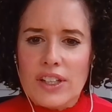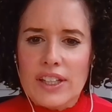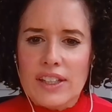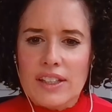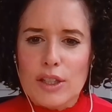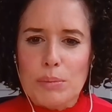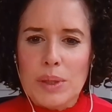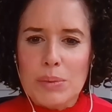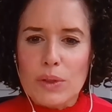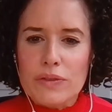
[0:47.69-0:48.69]
I think, that
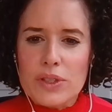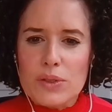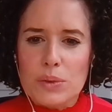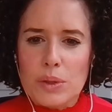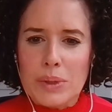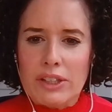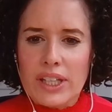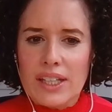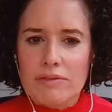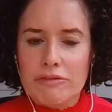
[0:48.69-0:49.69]
people often talk about
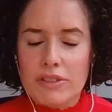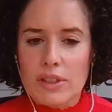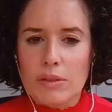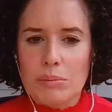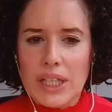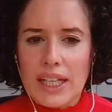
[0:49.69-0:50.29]
came from